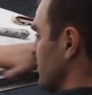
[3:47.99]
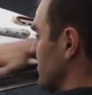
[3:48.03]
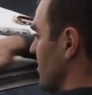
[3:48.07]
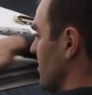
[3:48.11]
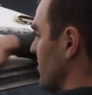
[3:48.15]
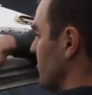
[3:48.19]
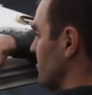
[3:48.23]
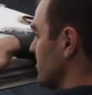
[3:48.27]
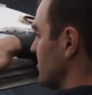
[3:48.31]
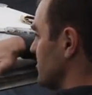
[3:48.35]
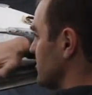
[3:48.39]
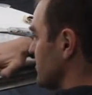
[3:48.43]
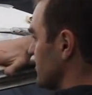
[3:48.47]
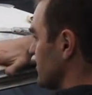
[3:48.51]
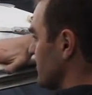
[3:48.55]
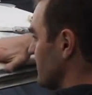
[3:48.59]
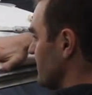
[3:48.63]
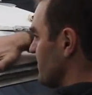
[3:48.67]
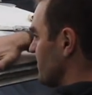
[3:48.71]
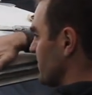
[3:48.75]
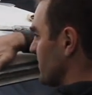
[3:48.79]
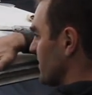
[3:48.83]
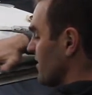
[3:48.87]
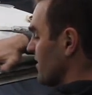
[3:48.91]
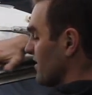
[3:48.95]
notice
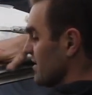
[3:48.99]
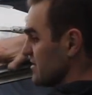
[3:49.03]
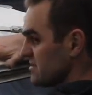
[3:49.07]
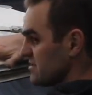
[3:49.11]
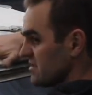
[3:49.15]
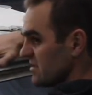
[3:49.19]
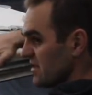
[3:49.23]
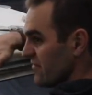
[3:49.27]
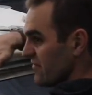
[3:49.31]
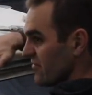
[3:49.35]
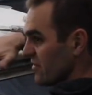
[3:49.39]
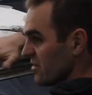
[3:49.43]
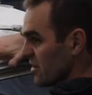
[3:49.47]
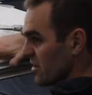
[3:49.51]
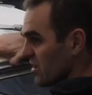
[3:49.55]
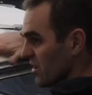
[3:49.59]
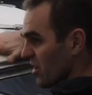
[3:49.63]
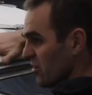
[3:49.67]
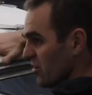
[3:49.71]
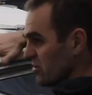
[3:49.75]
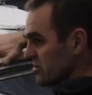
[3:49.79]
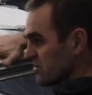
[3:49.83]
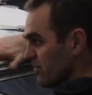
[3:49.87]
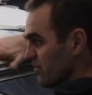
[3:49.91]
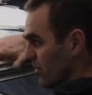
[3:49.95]
I still have a little
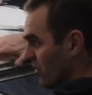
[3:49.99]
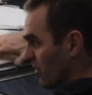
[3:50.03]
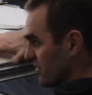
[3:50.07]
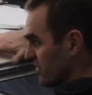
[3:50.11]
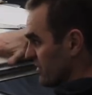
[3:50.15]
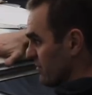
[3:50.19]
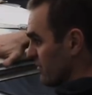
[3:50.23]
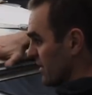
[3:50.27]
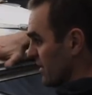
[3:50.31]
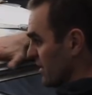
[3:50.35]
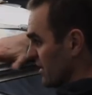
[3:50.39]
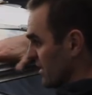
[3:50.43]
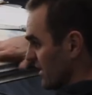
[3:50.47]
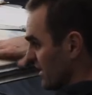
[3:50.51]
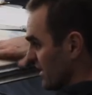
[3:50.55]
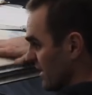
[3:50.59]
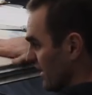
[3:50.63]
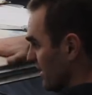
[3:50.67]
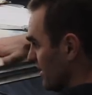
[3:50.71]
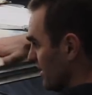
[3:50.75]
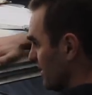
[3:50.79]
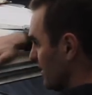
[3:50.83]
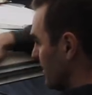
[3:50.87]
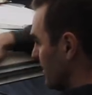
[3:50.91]
low spot in the middle here.